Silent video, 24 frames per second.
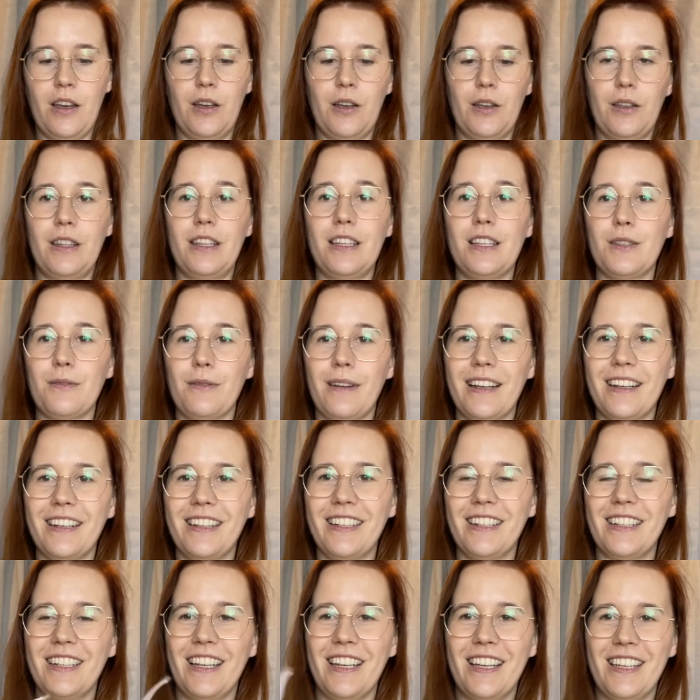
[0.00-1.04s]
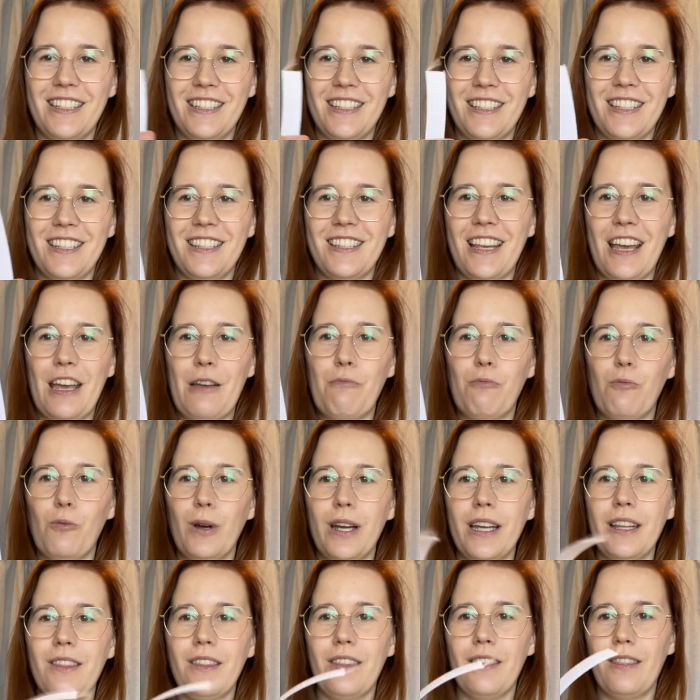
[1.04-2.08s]
This one is the same
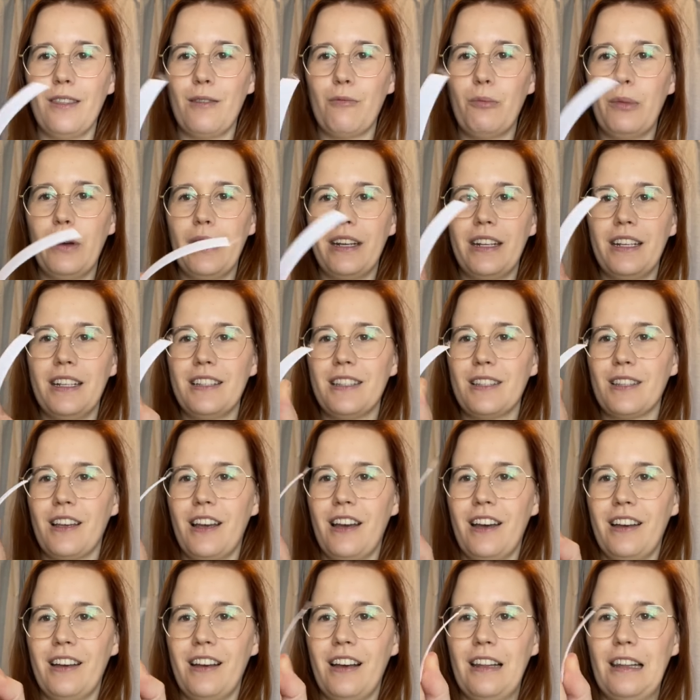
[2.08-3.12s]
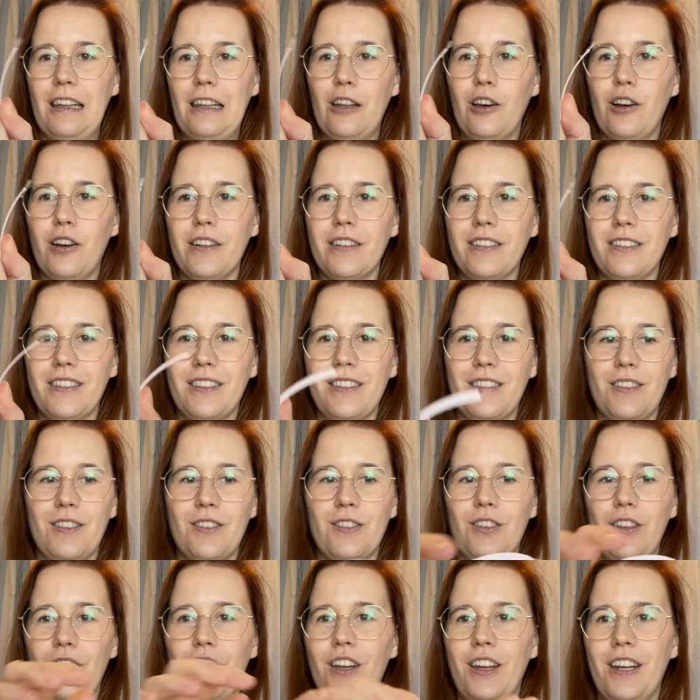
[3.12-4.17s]
width, but it's a lot
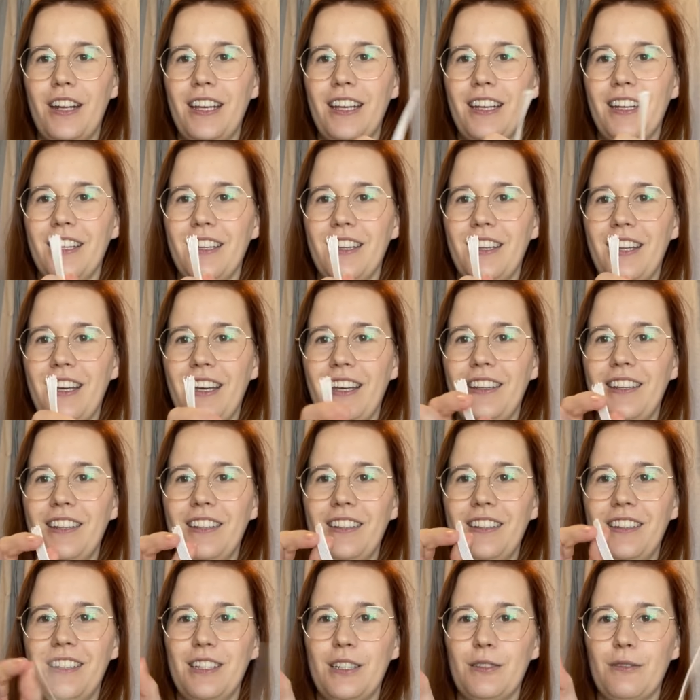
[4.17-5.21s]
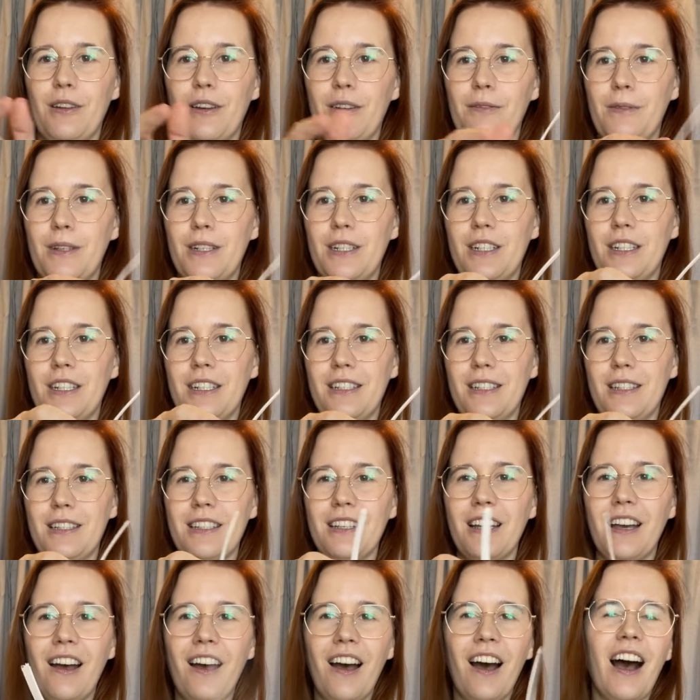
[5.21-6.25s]
sturdier than this one, which is,
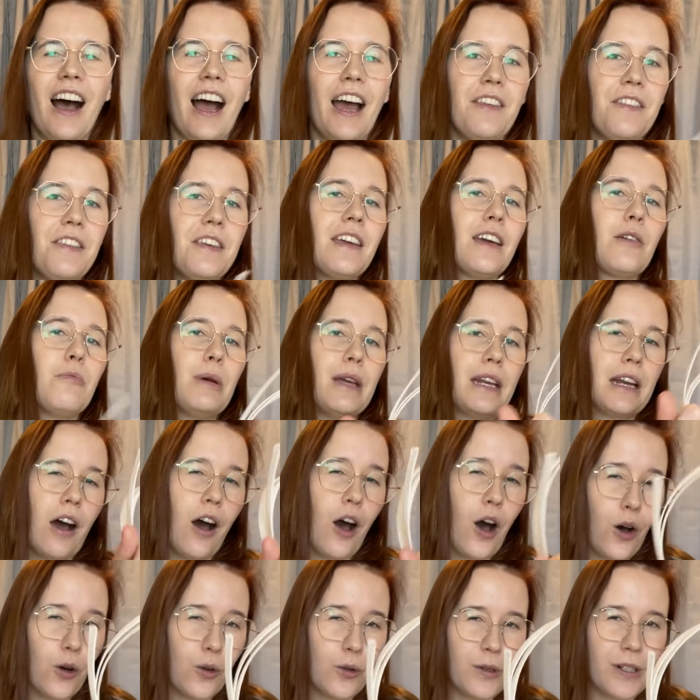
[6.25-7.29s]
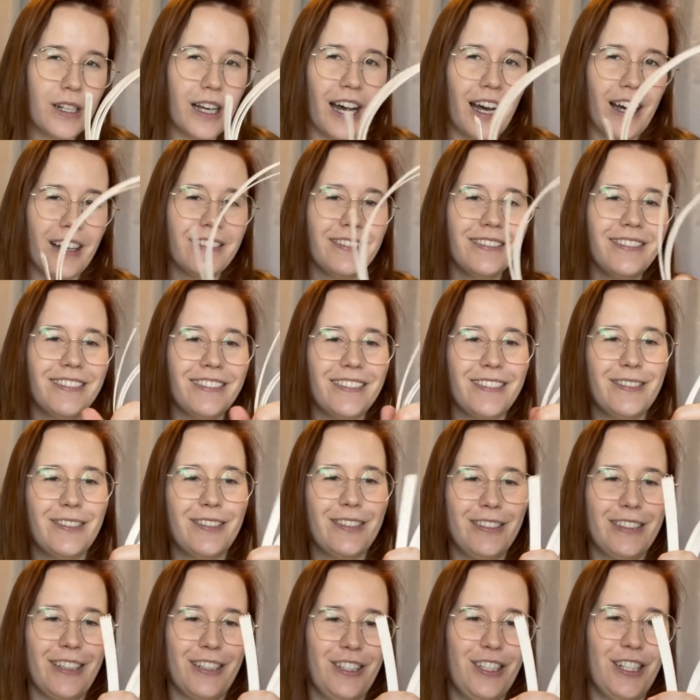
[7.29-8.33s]
I think, a bit older,
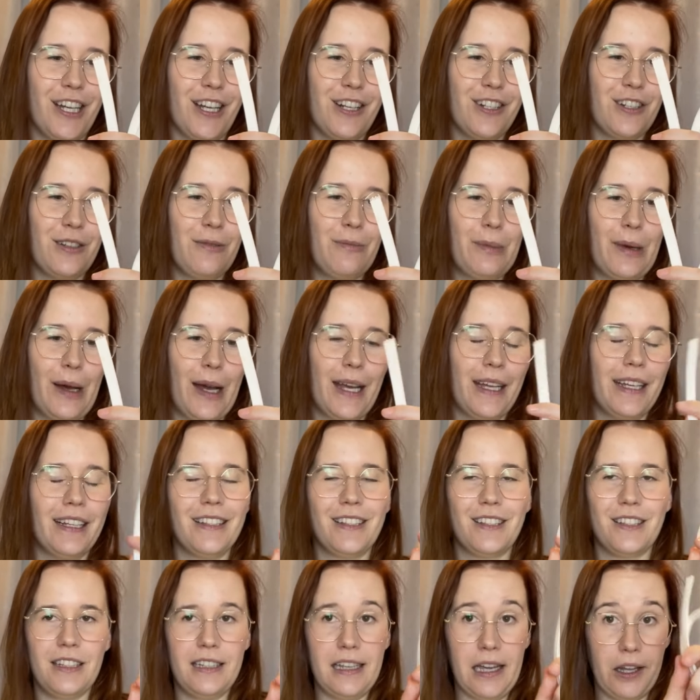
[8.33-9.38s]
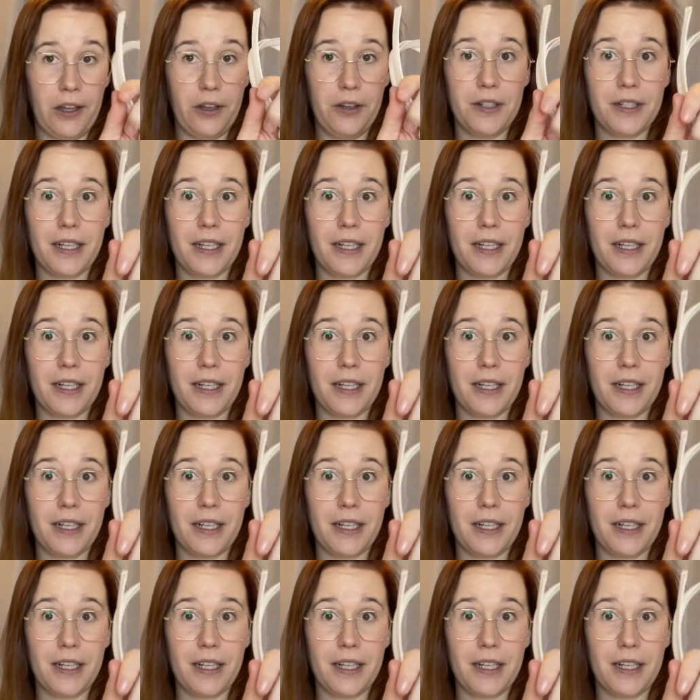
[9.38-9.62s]
judging by its yellowed